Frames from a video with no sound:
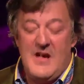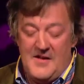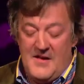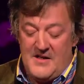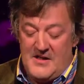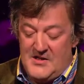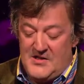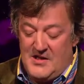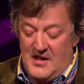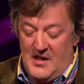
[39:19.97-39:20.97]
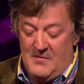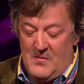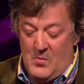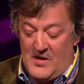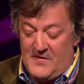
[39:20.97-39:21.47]
And that is
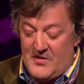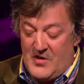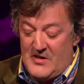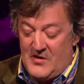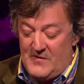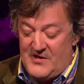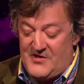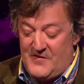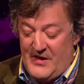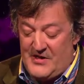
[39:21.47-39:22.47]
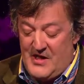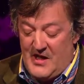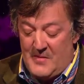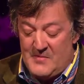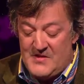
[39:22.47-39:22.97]
one of the great novelists of our
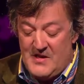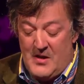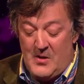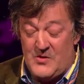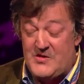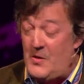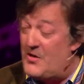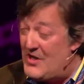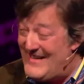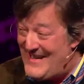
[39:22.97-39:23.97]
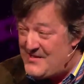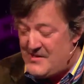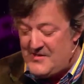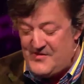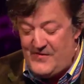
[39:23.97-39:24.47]
times, also a great
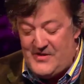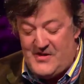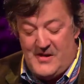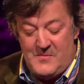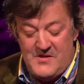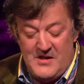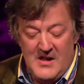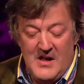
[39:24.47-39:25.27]
essayist of our times,